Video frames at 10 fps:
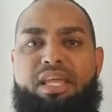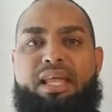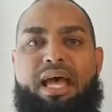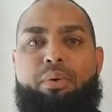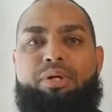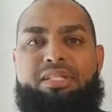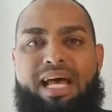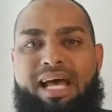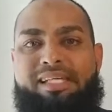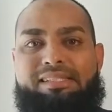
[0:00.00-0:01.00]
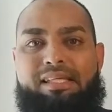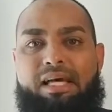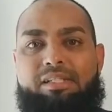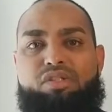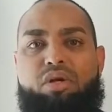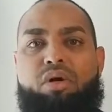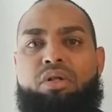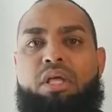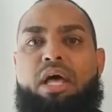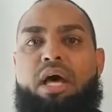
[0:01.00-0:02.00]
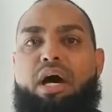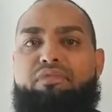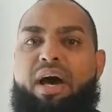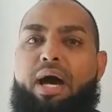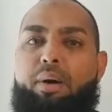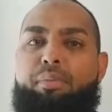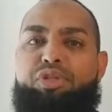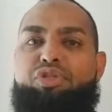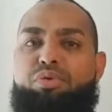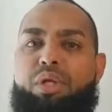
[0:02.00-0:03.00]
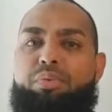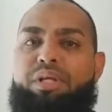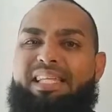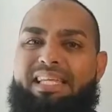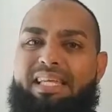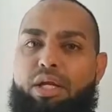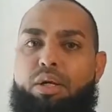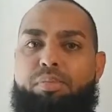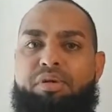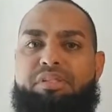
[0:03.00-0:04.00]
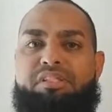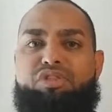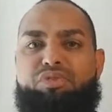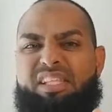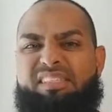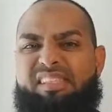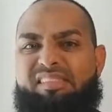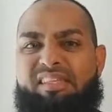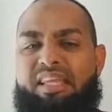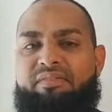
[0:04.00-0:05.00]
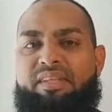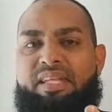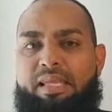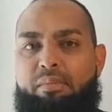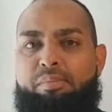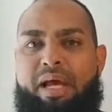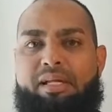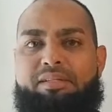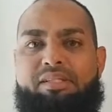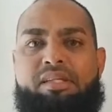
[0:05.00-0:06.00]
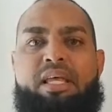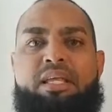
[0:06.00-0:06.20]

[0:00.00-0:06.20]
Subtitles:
and I would ask us all of how much do we really care about this? Do these things even impact us?